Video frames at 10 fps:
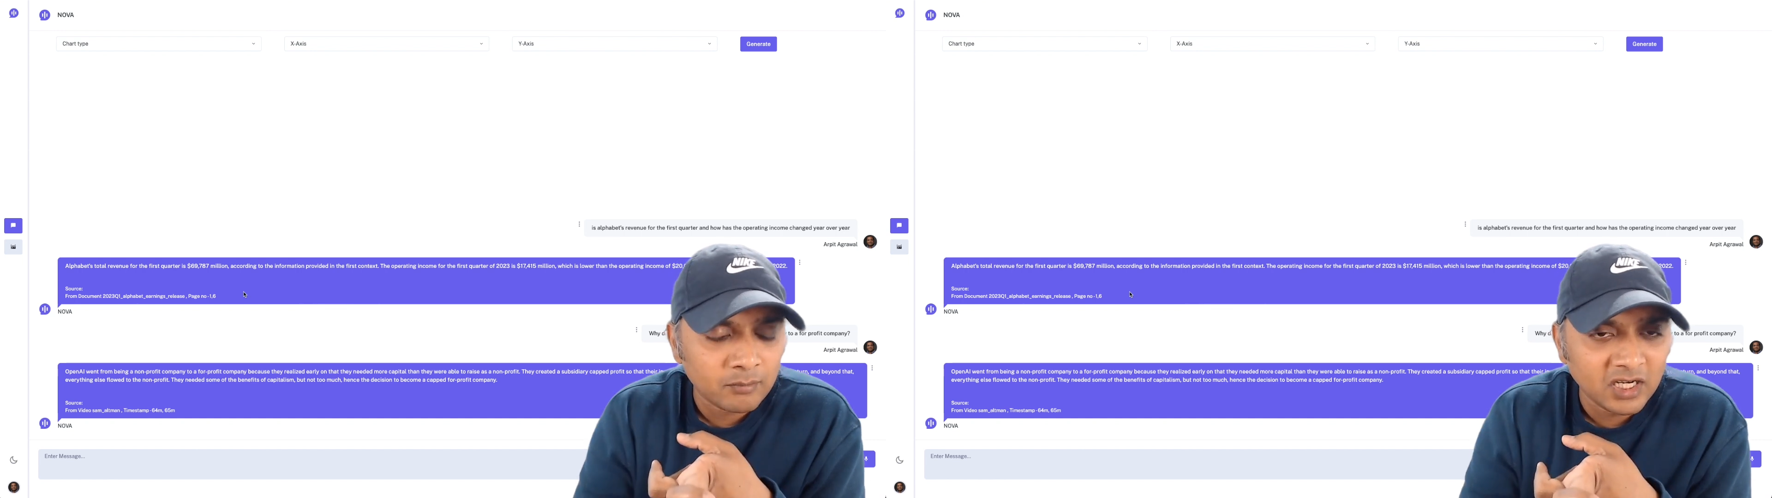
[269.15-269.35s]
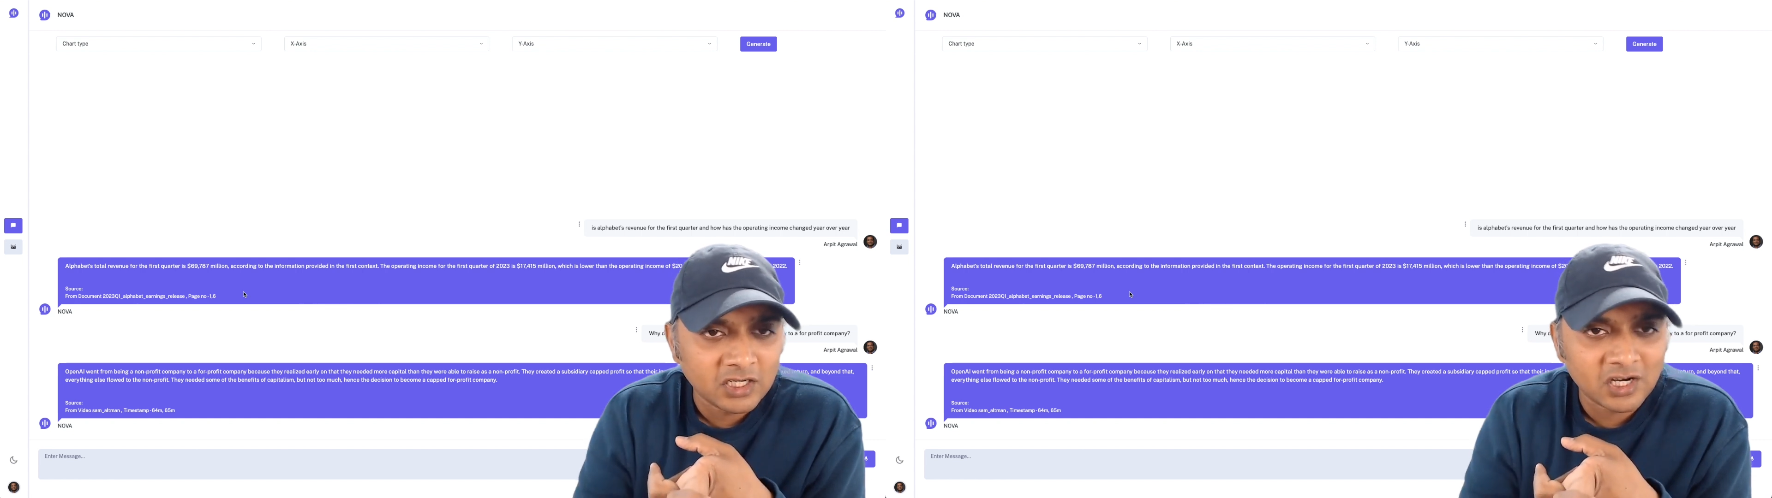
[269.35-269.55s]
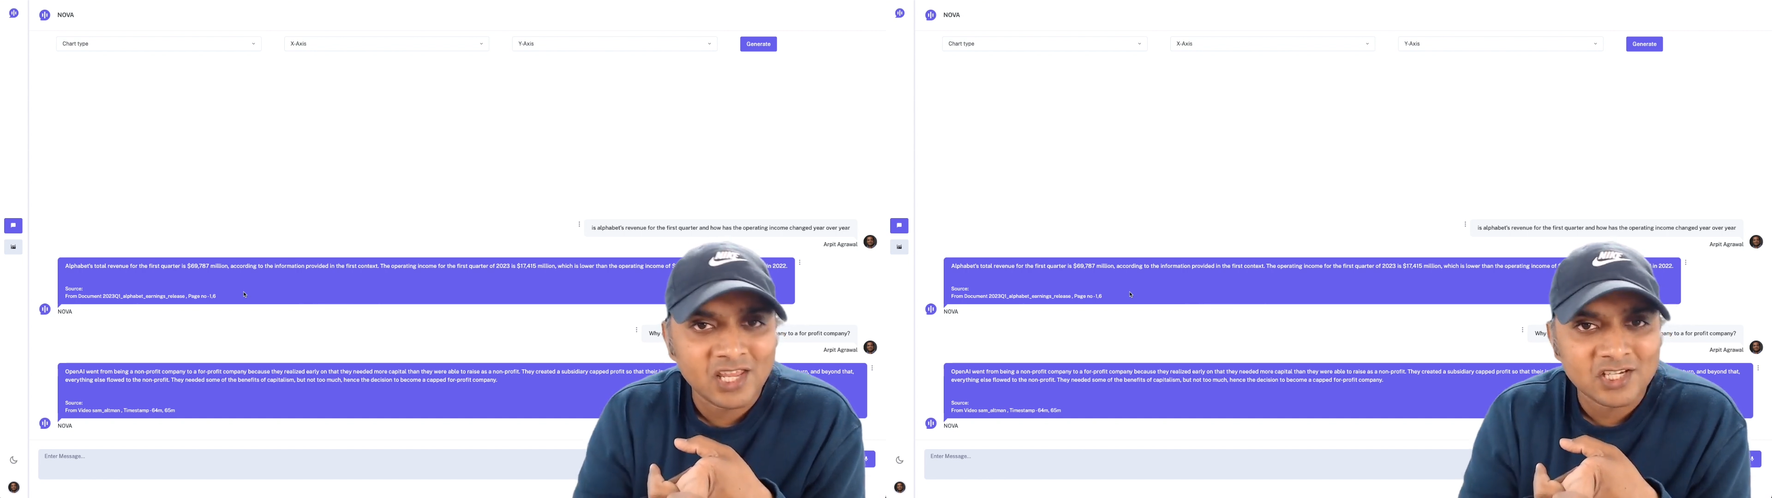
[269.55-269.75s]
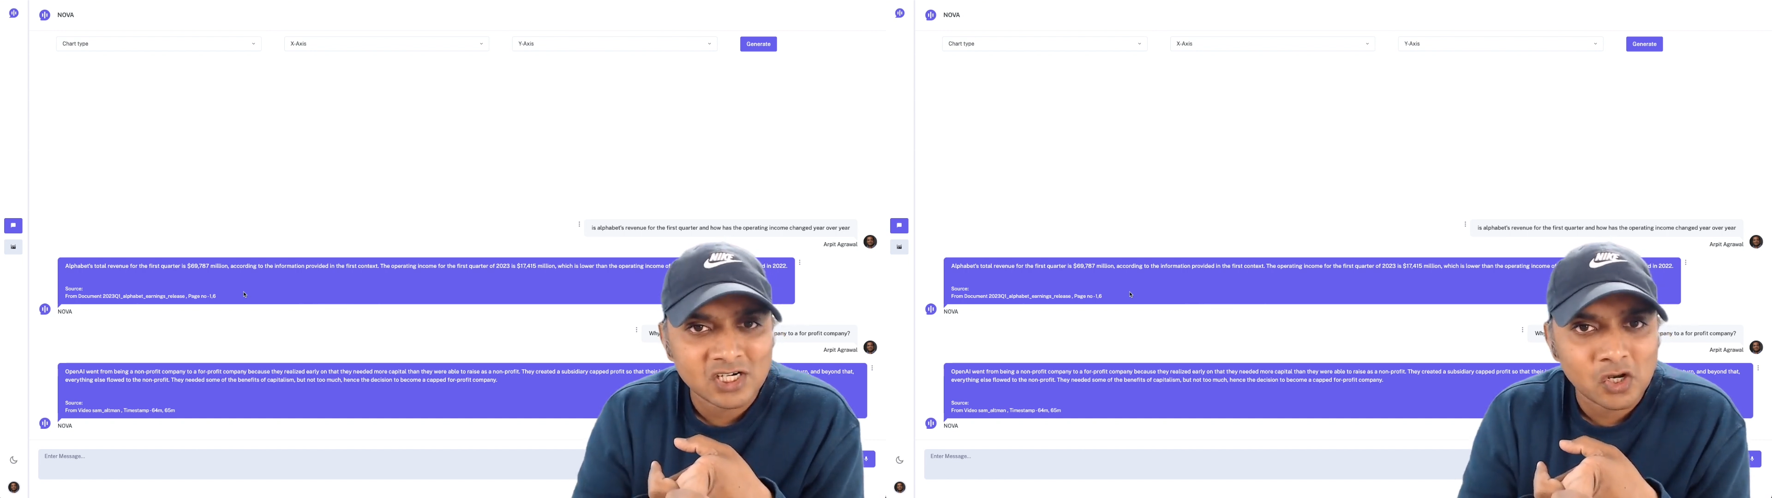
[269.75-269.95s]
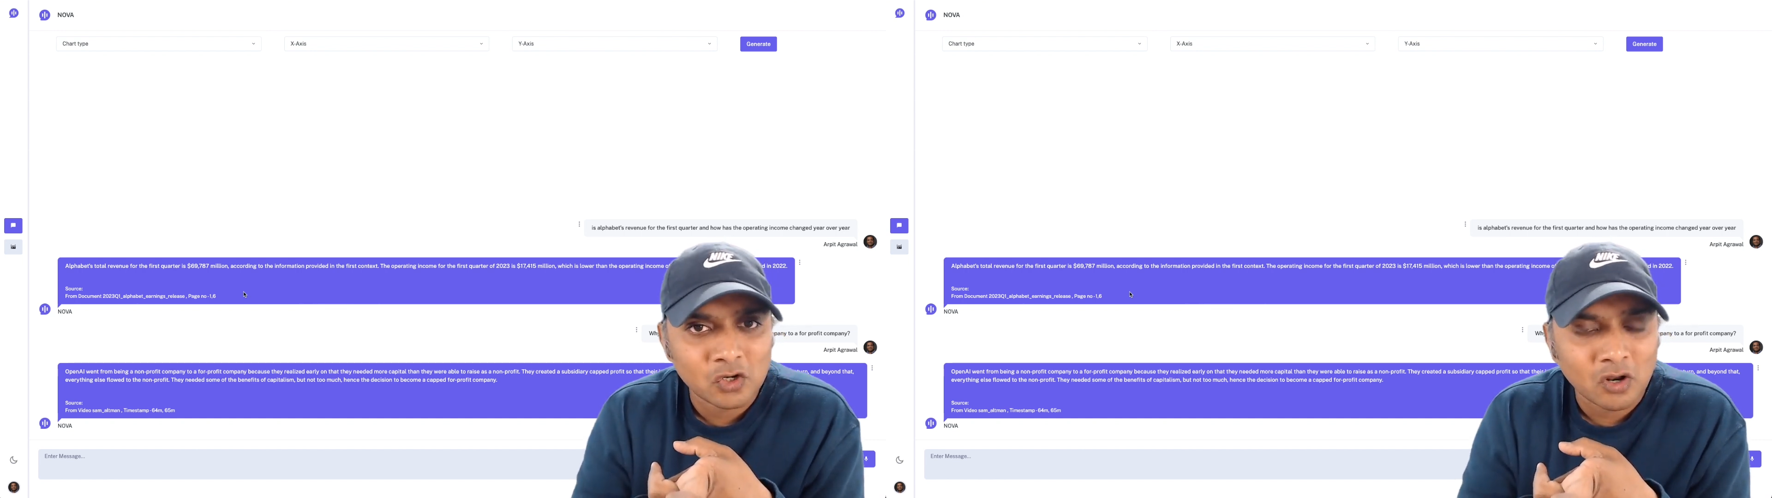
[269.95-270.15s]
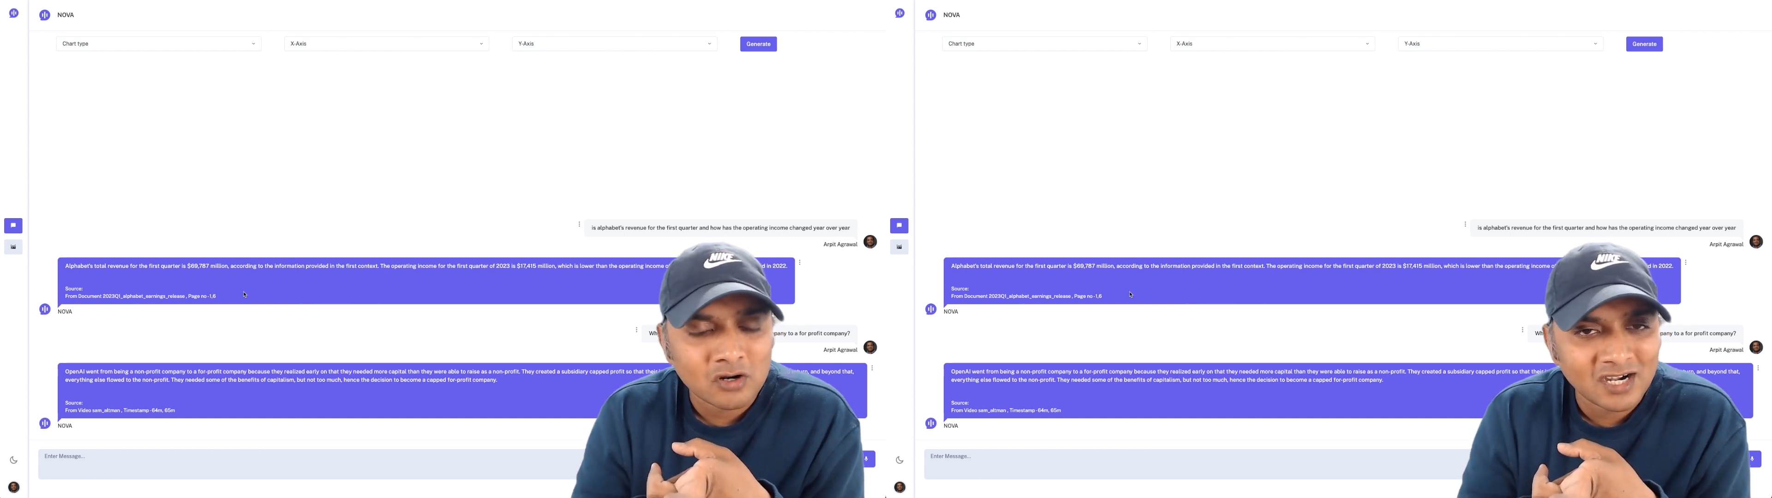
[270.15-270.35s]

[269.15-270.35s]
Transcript: be it relational or non